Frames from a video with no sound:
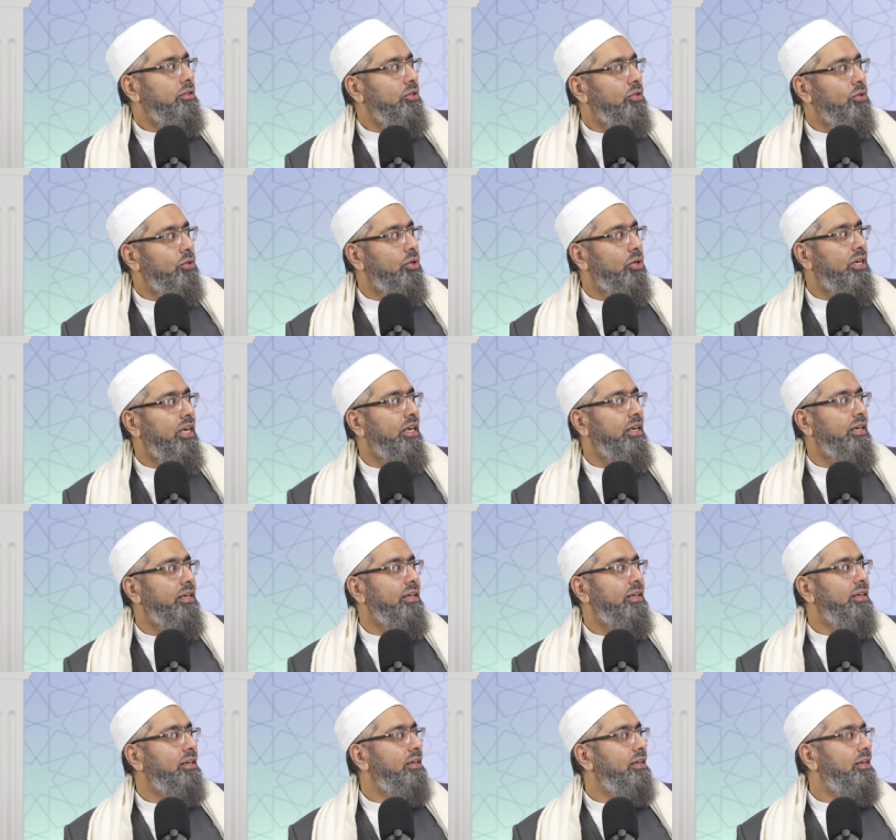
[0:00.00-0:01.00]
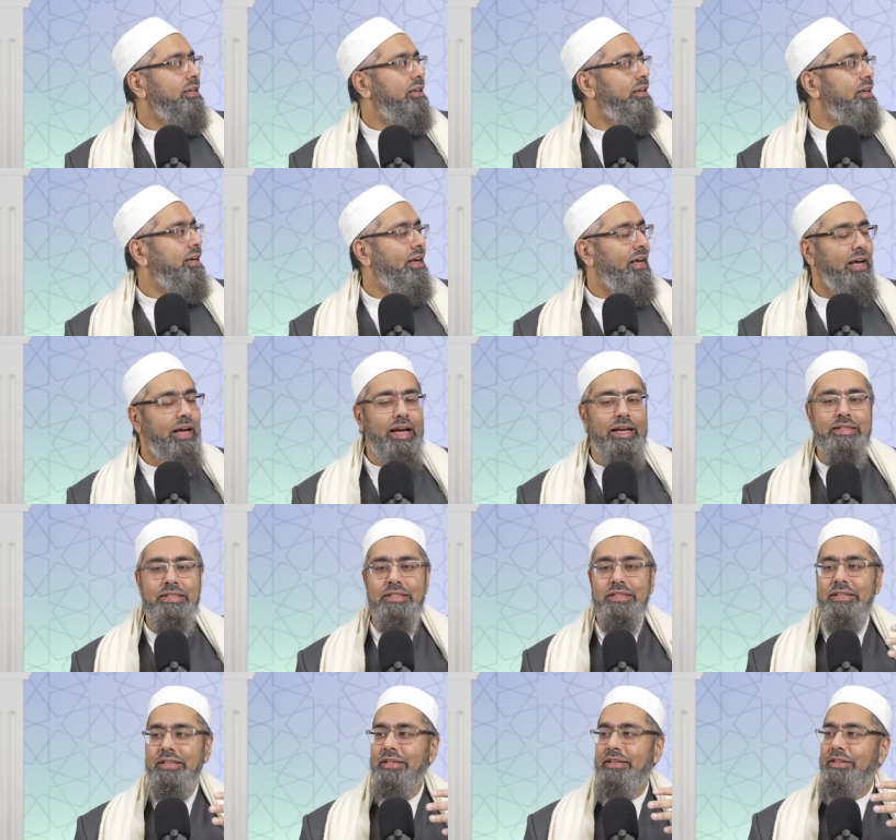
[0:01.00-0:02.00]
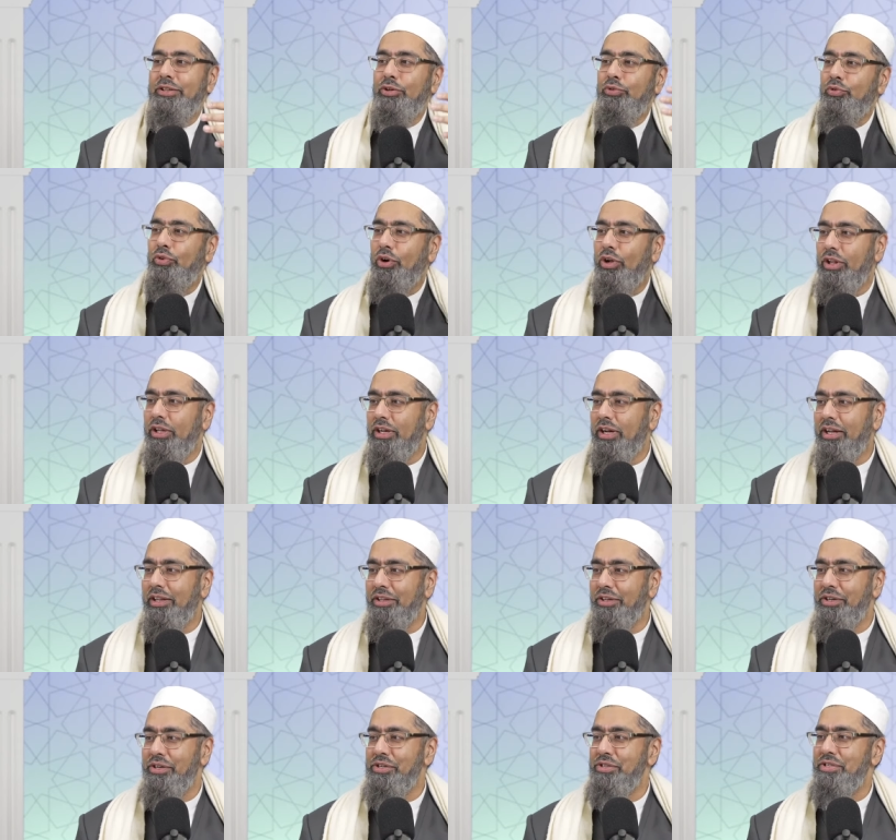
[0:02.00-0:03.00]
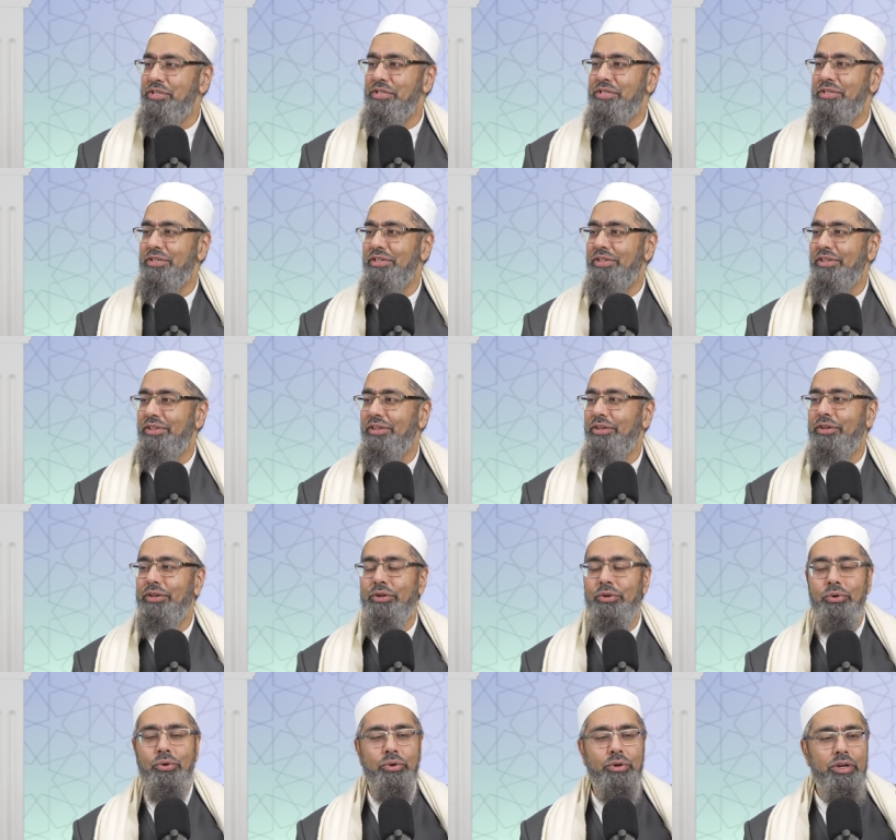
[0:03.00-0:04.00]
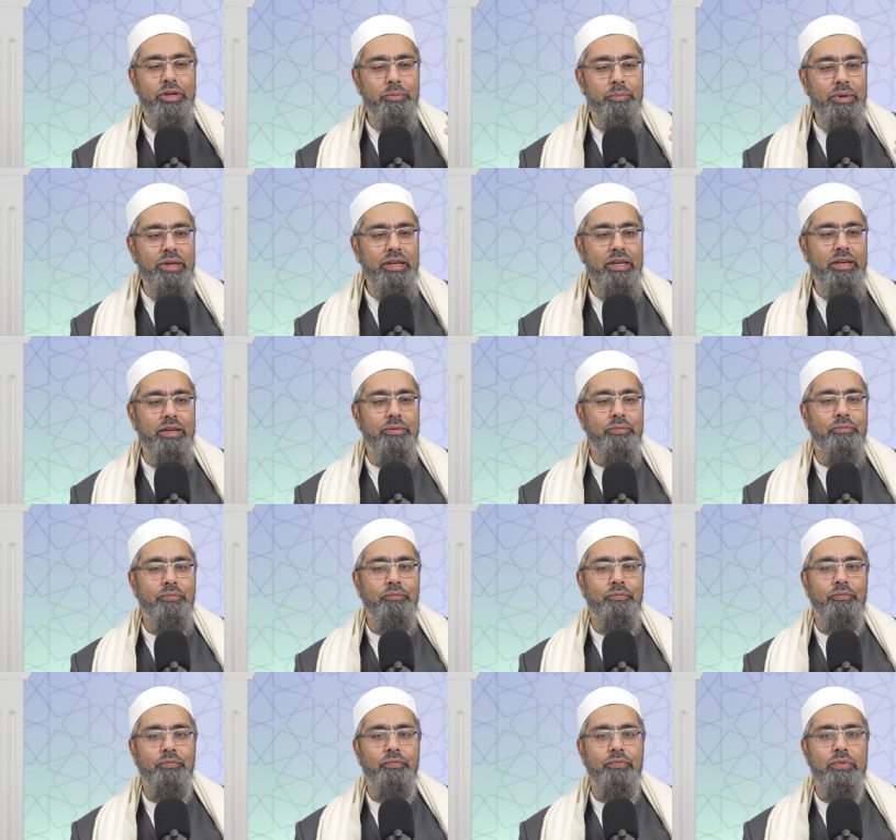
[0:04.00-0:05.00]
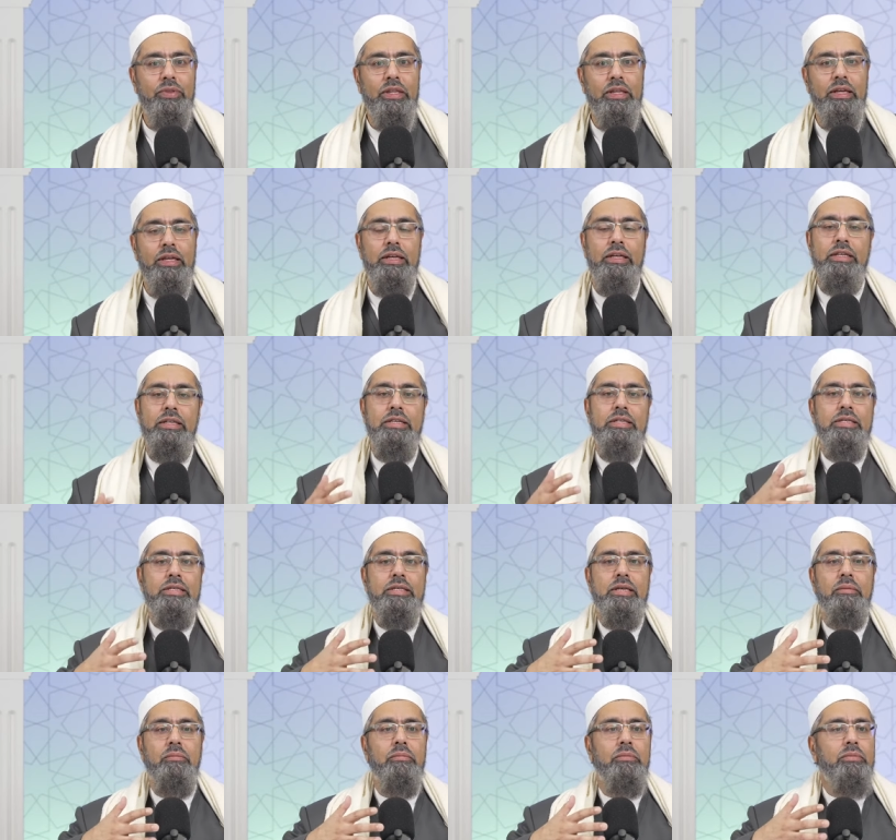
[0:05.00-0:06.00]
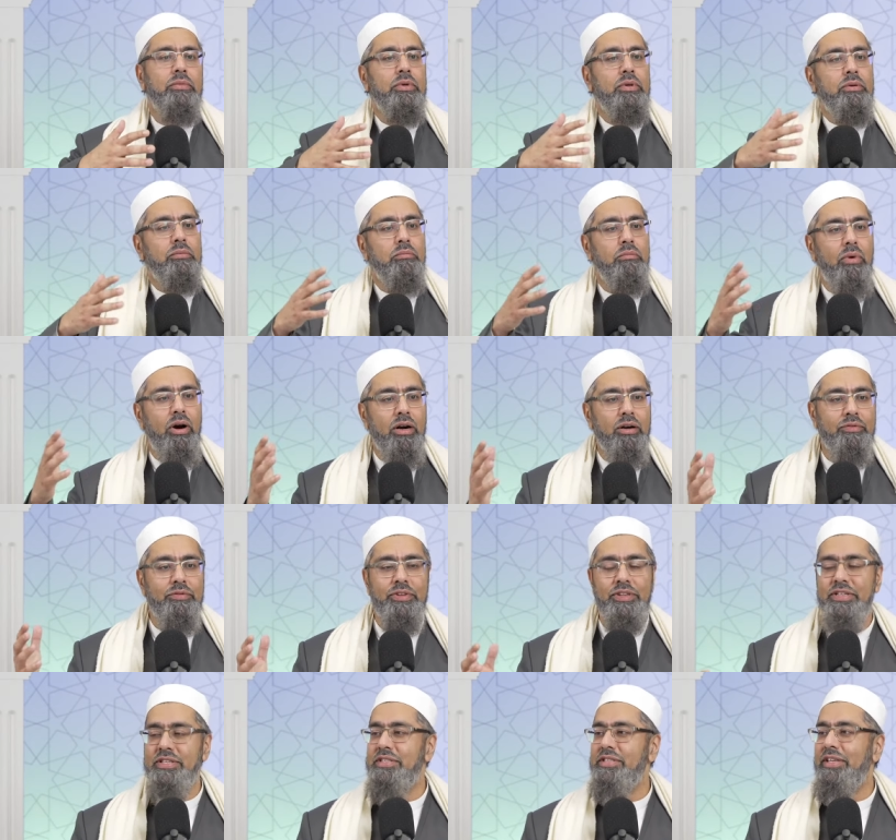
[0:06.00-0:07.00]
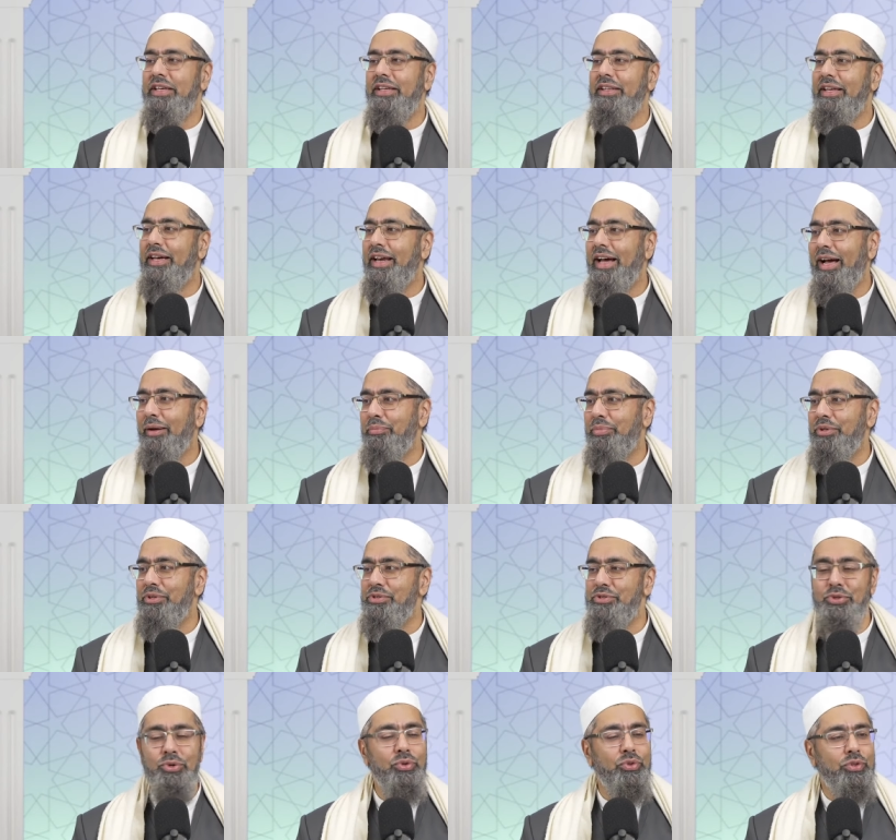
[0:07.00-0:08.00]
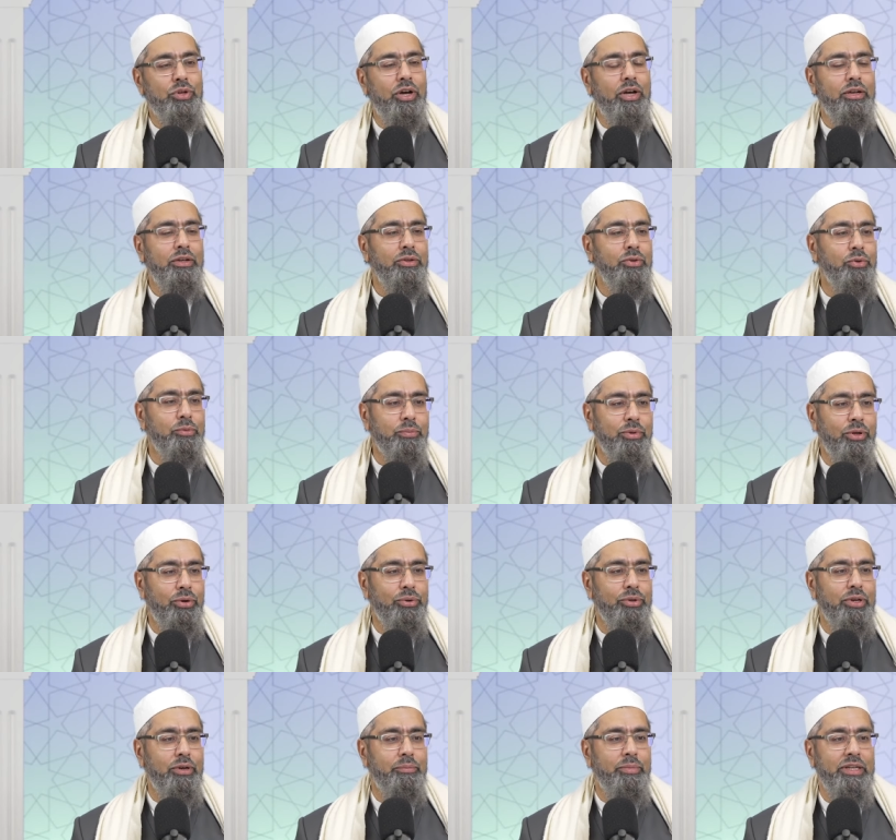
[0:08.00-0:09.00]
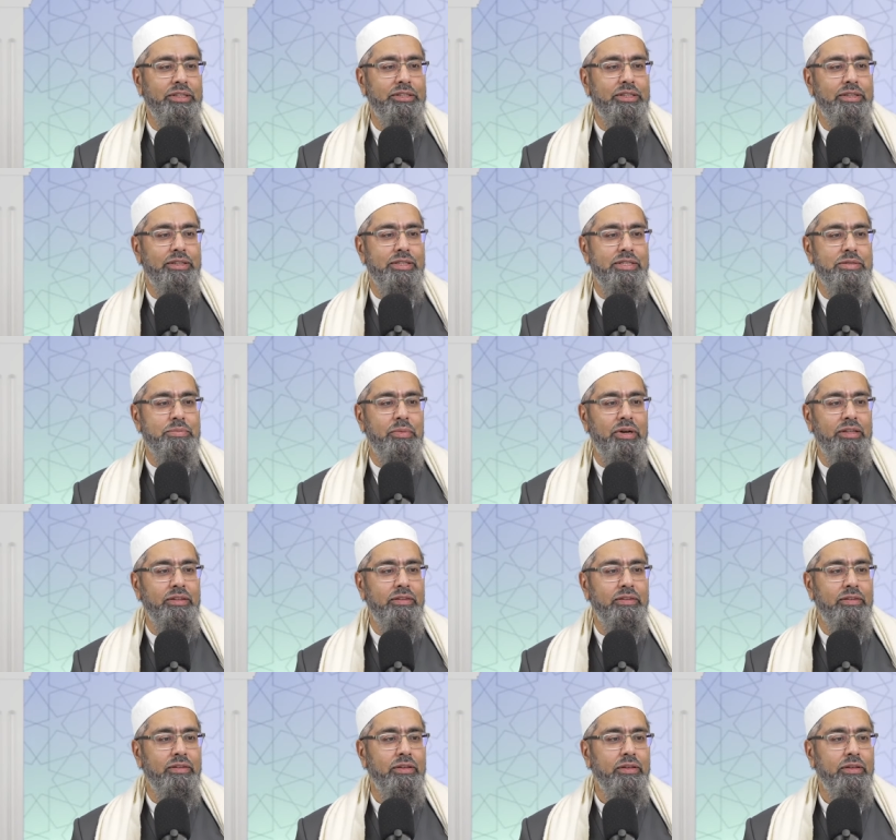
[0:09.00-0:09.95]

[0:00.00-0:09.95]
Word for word: looking at the fall colors, or it be some marvelous thing that happens. You thought you'd blown your budget this month,